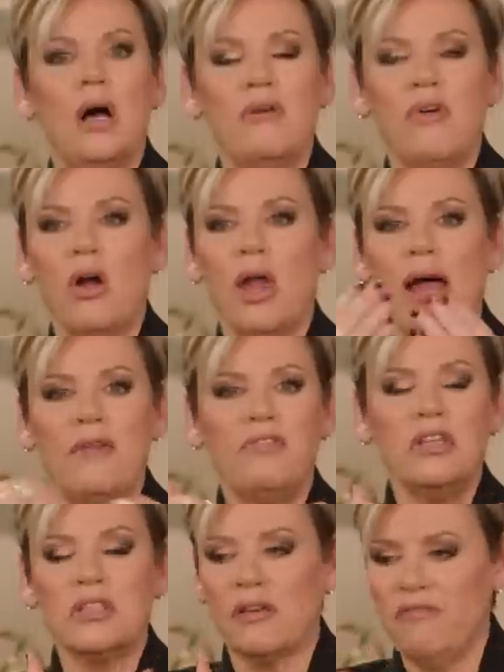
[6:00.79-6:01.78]
of our life
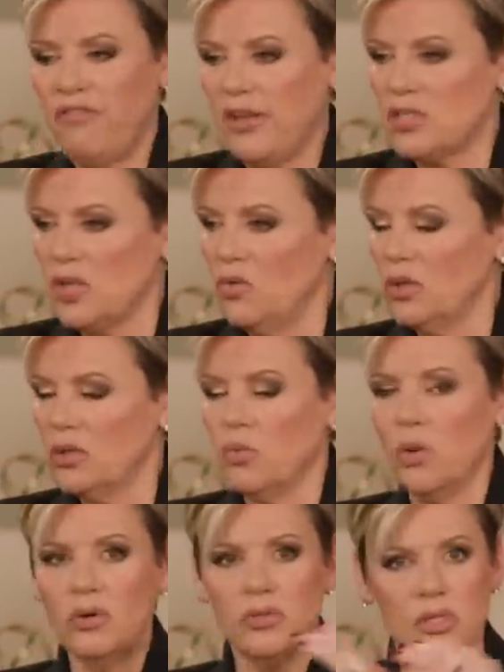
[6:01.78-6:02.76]
is confessing what the
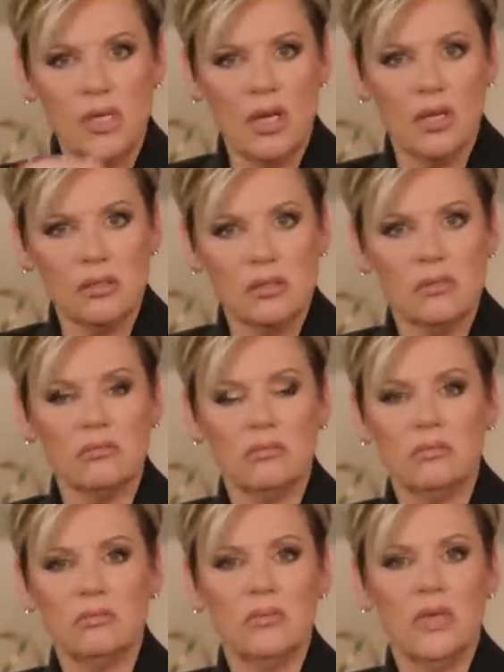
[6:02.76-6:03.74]
Word says.
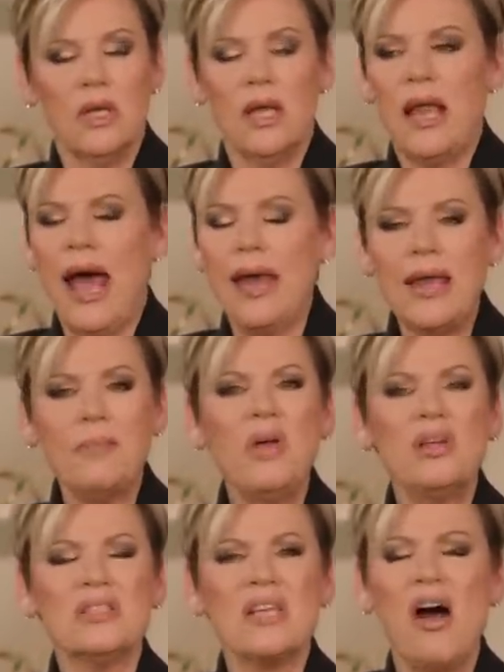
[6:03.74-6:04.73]
And I'm
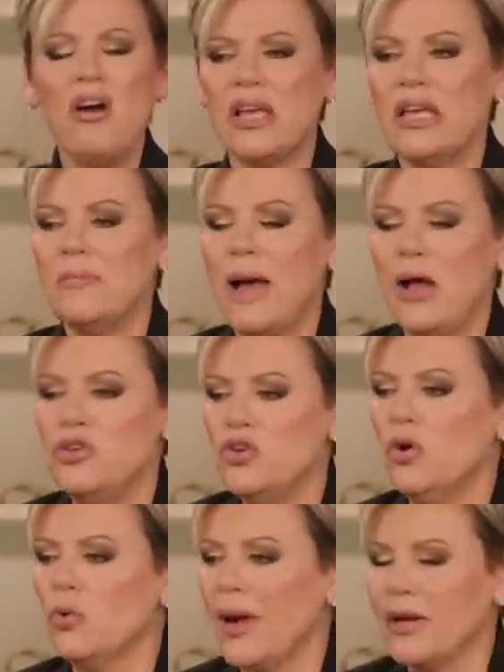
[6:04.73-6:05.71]
not talking about you
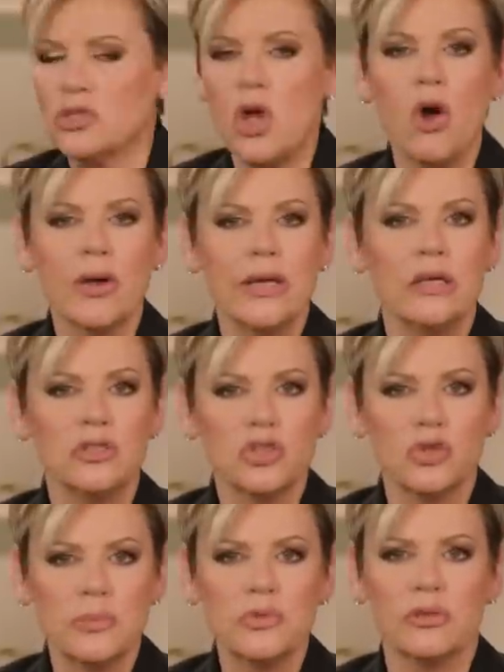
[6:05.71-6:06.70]
go around talking in
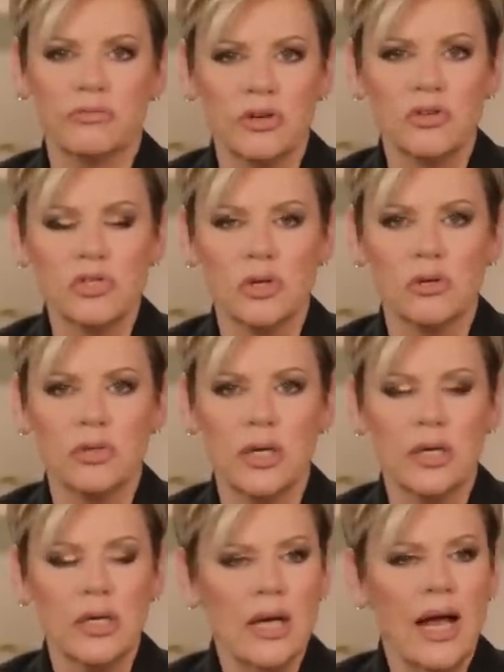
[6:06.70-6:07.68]
scripture and verse all
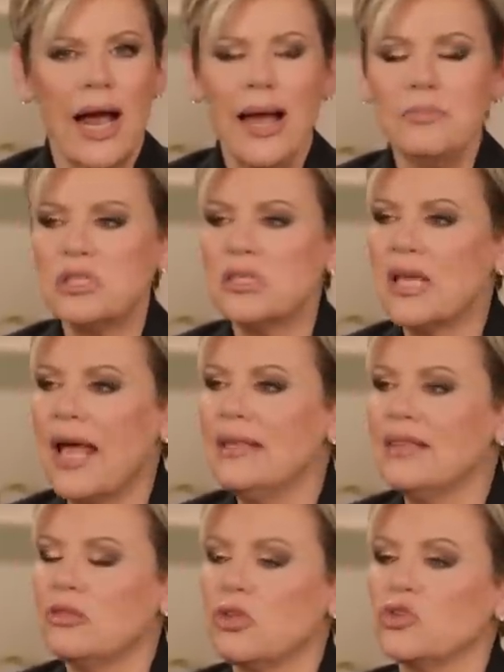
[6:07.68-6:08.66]
day. I'm
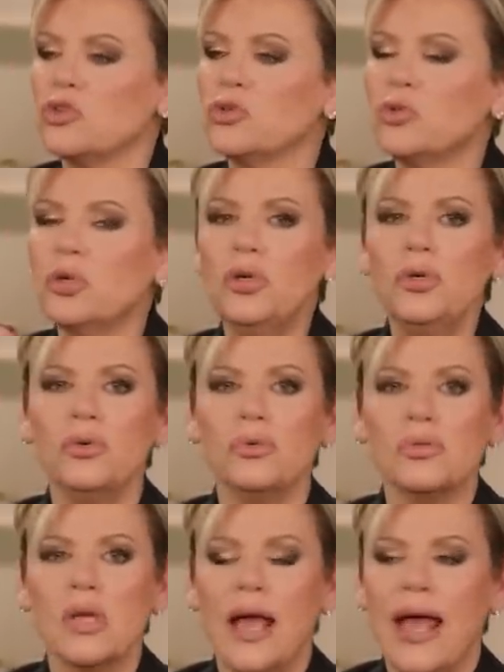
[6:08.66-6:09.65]
saying that the
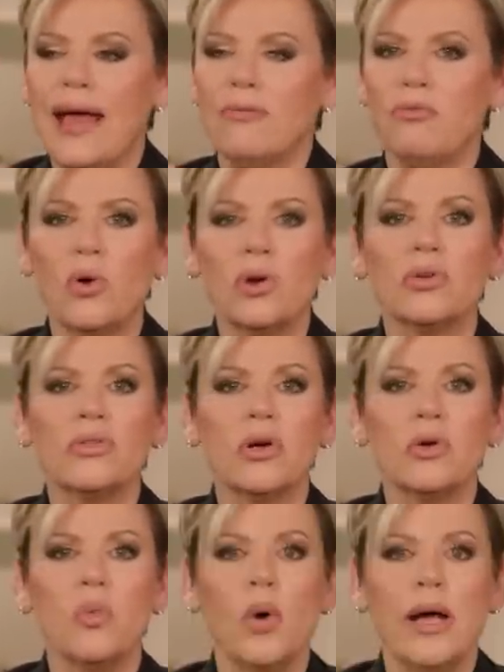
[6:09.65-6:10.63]
truths have worked
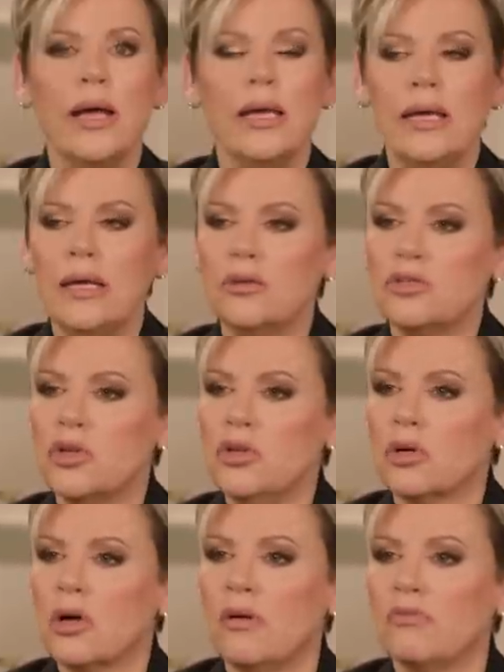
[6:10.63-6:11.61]
their way into
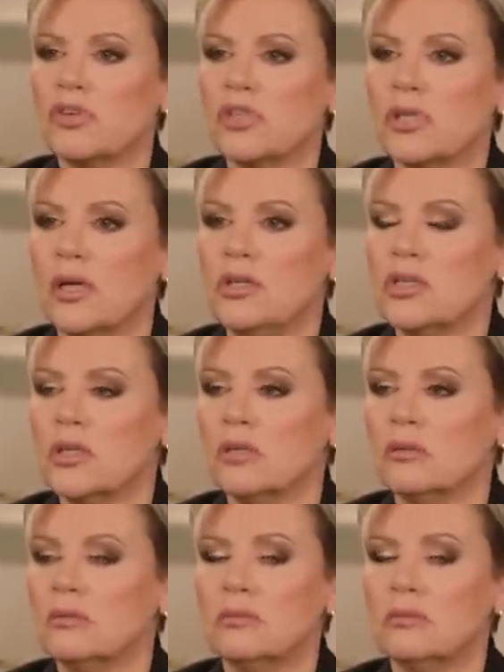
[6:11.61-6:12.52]
your conversation.